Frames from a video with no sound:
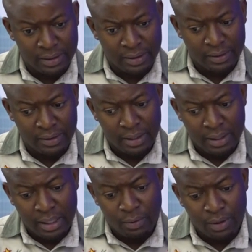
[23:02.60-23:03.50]
We, right.
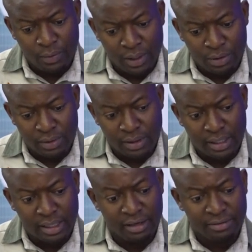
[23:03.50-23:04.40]
we once we
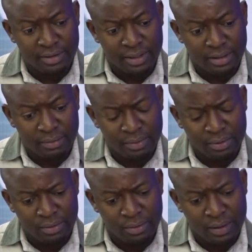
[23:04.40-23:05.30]
start
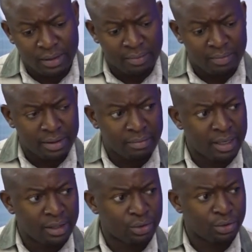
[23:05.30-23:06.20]
harvesting in about a
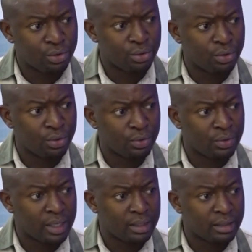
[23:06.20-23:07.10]
month or two.
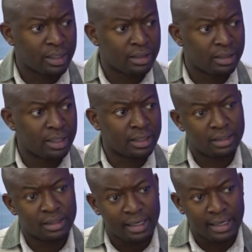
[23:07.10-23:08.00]
That's that's
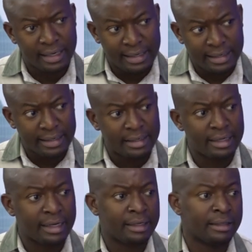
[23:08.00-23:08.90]
that's technically
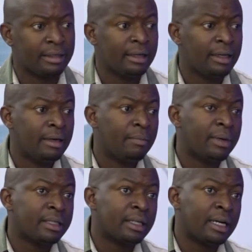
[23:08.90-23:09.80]
the end. Mm-hmm.
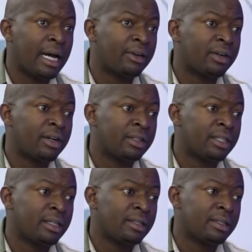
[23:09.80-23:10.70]
But uh,
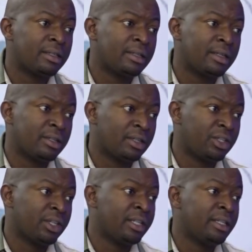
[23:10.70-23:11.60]
agriculture is, is, a, is
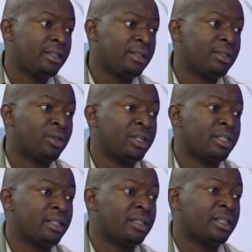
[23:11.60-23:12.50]
a journey, okay. it's not a
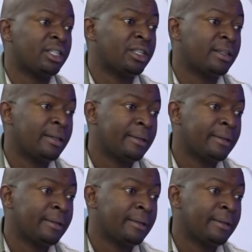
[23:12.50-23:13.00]
destination.